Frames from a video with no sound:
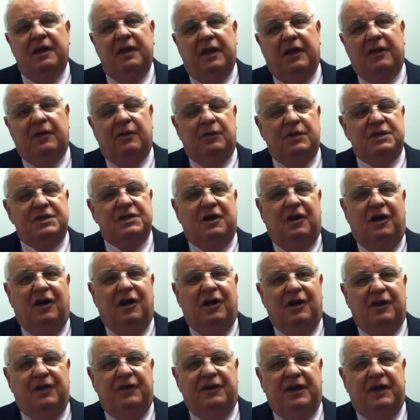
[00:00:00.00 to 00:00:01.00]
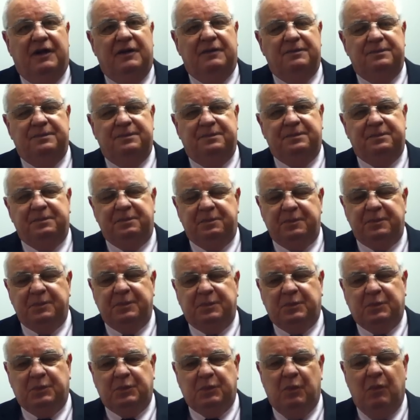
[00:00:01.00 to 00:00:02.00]
another was called
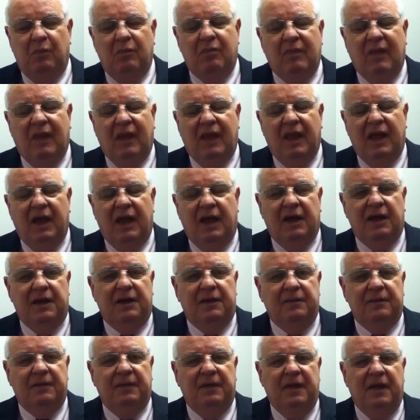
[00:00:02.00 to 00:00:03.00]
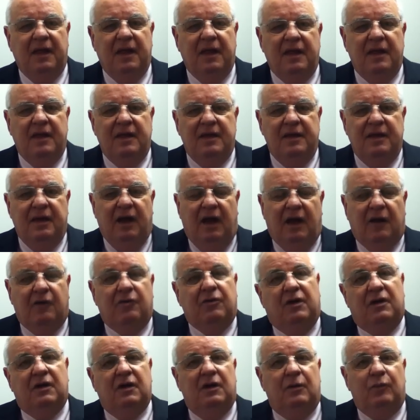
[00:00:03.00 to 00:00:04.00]
uh, uh, uh,
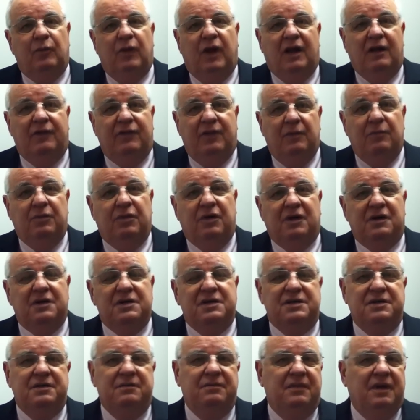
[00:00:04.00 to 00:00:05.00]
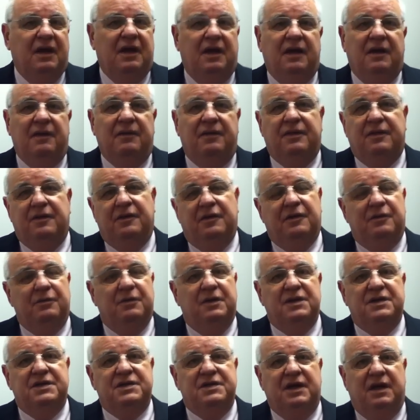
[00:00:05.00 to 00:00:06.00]
curriculum relevant books, third
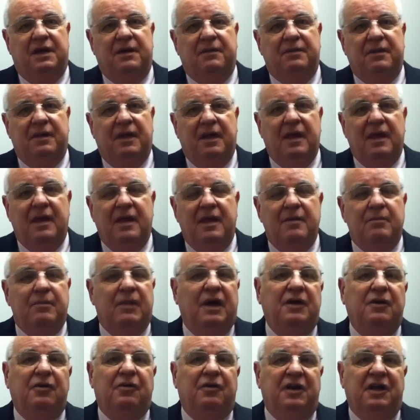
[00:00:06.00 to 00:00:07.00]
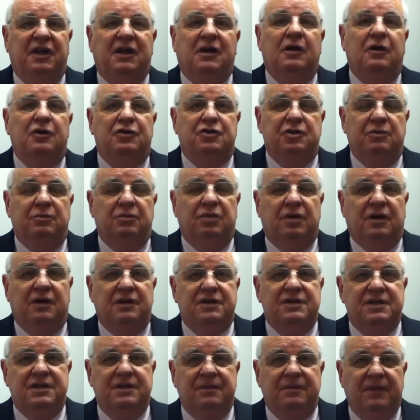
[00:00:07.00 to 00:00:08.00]
was minority culture
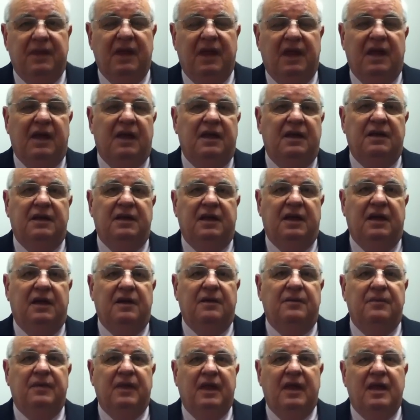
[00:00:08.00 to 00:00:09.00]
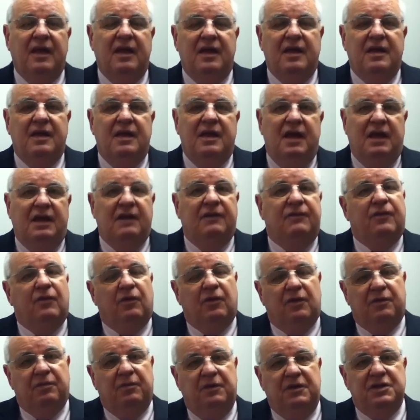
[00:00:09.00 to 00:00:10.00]
books, and in the
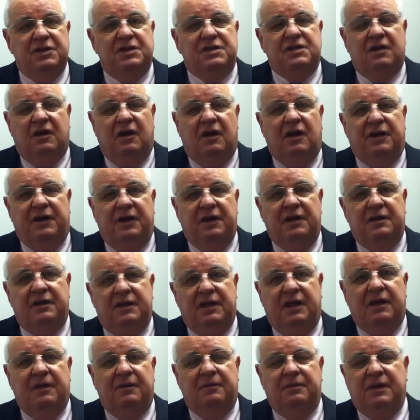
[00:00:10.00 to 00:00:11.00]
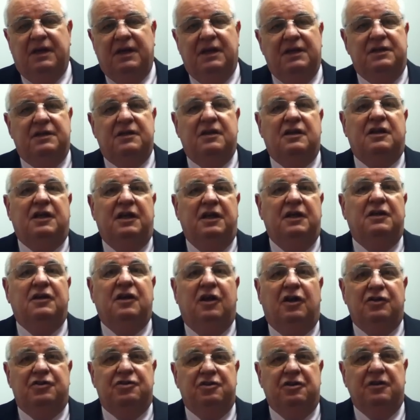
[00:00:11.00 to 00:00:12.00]
fourth we just called it kid, kid
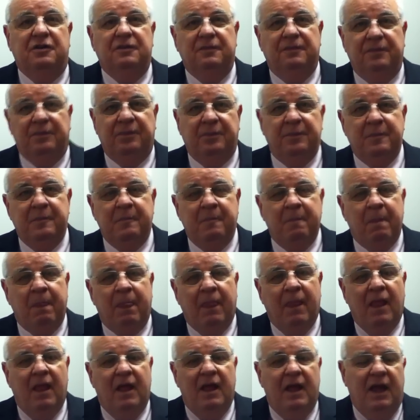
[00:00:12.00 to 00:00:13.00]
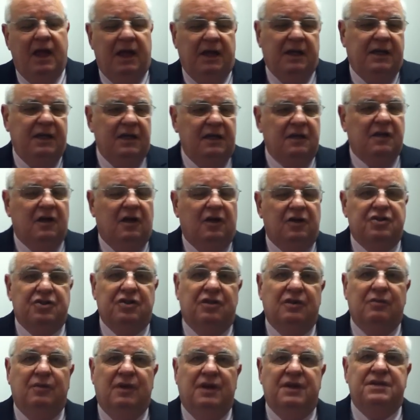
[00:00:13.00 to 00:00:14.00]
culture. Mm -hmm. And kid
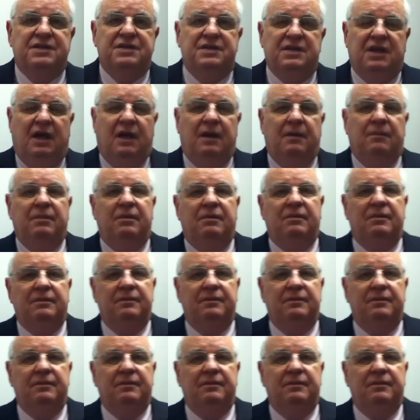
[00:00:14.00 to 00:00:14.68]
culture was um,